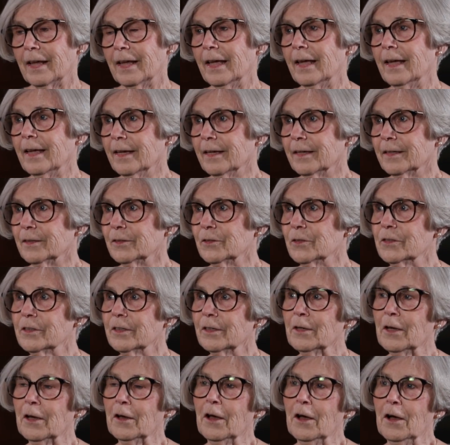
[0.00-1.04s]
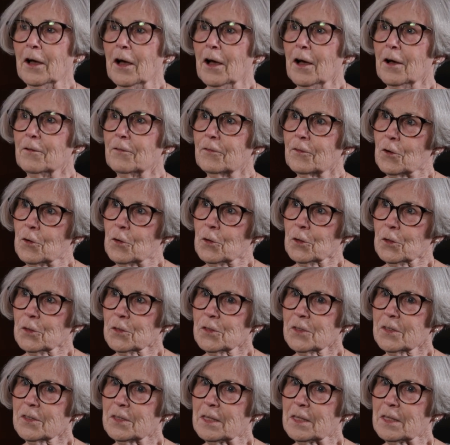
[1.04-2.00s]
And of course,